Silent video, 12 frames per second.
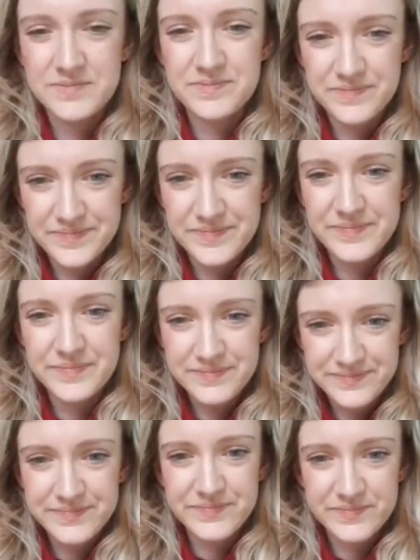Genoese
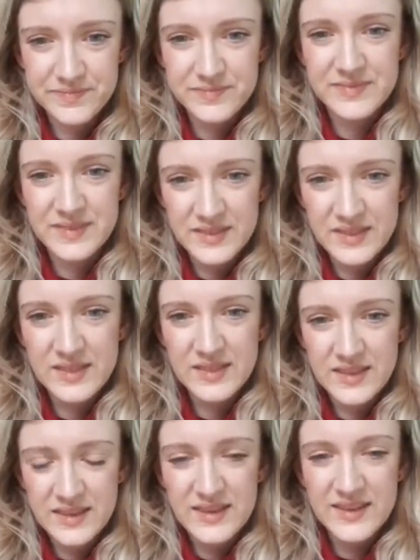traders used
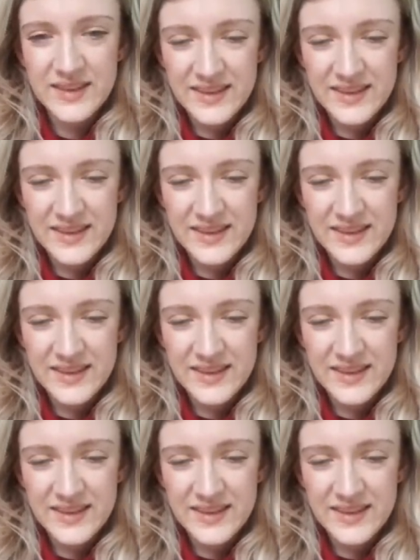to